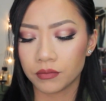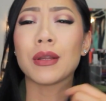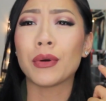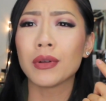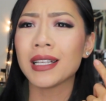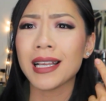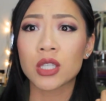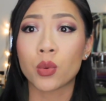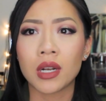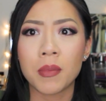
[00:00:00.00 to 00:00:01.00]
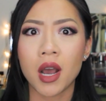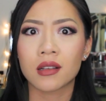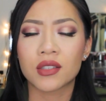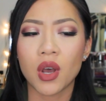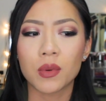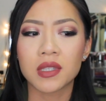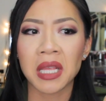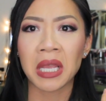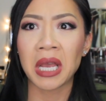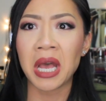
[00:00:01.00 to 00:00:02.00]
They were only like 20 bucks, so I was
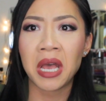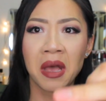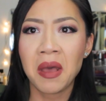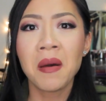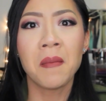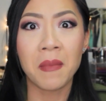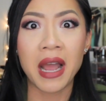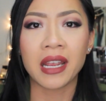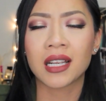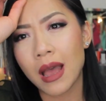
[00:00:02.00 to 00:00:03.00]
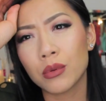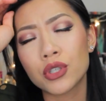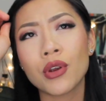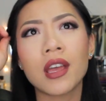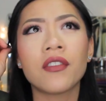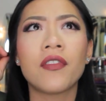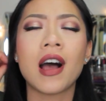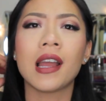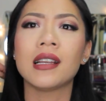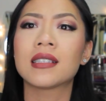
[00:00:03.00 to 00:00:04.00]
like, mind. I will try to
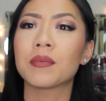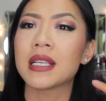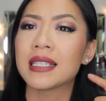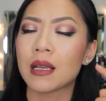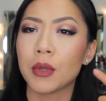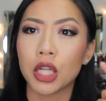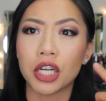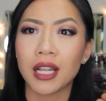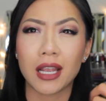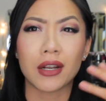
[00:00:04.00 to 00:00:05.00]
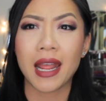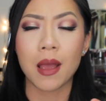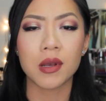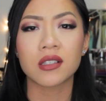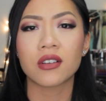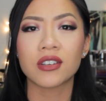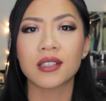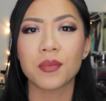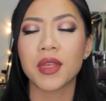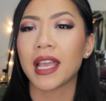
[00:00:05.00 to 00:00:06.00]
find something similar like on Amazon or
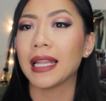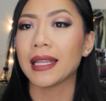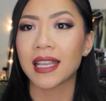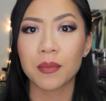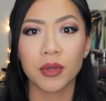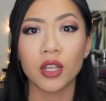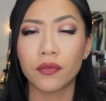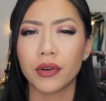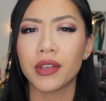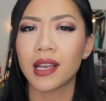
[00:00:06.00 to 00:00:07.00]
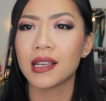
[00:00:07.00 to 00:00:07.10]
something and link it below for you